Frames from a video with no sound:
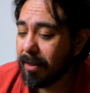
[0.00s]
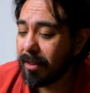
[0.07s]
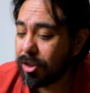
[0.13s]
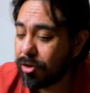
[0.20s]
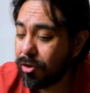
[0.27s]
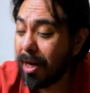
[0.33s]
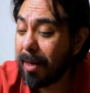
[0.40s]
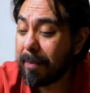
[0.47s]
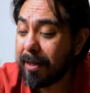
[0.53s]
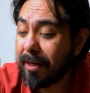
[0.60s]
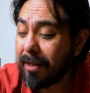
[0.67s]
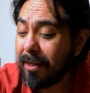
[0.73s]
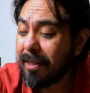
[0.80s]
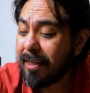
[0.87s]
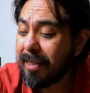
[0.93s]
dram
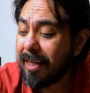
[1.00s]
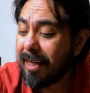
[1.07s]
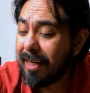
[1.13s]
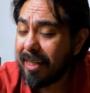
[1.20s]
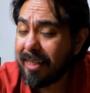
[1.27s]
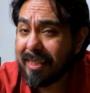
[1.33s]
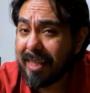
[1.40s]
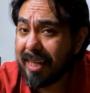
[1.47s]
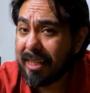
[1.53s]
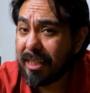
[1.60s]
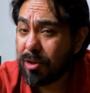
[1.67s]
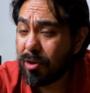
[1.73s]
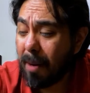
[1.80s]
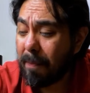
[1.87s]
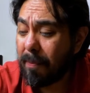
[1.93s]
here. Let's add a
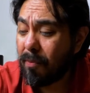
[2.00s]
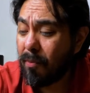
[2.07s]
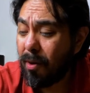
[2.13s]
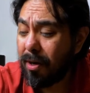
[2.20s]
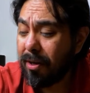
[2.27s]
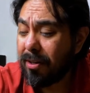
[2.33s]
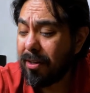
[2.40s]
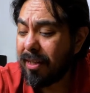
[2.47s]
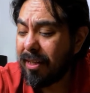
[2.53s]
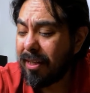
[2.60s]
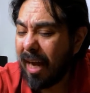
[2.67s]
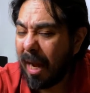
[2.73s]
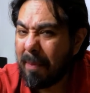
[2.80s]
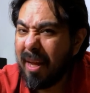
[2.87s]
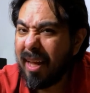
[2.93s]
drop of water.
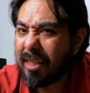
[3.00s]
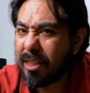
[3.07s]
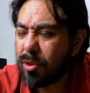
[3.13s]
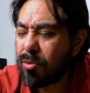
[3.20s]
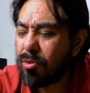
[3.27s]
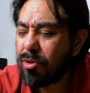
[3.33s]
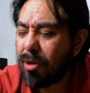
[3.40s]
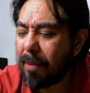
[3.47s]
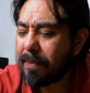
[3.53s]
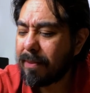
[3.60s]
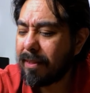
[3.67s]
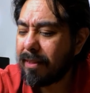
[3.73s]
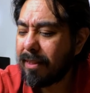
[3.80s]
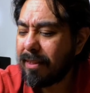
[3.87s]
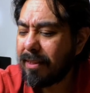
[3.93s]
I'm gonna add 2 drops
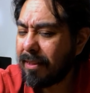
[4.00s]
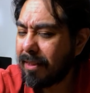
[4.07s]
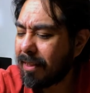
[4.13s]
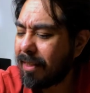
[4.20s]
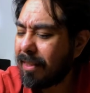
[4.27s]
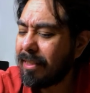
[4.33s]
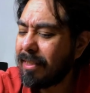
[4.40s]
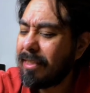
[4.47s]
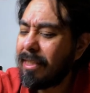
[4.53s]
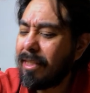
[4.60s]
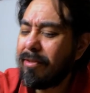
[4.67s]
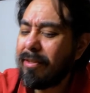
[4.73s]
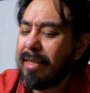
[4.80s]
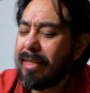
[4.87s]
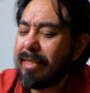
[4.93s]
on this, and
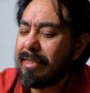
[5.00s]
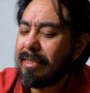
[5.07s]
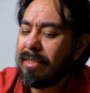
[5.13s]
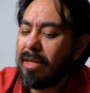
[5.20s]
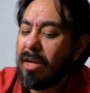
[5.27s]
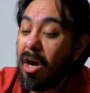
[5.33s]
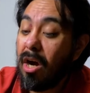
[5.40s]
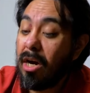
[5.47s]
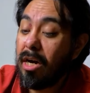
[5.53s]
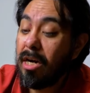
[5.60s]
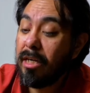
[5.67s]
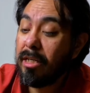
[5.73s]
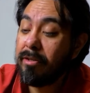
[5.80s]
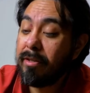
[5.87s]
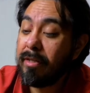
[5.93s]
considering it's
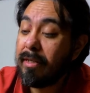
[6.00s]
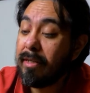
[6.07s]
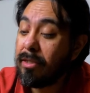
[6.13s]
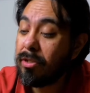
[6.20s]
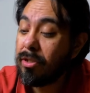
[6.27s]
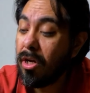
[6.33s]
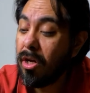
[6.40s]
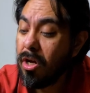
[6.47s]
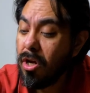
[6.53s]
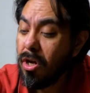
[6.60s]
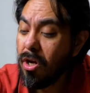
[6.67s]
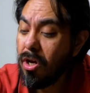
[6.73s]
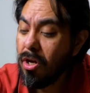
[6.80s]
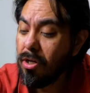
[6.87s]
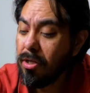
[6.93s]

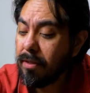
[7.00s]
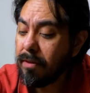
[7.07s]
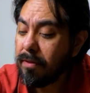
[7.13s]
110.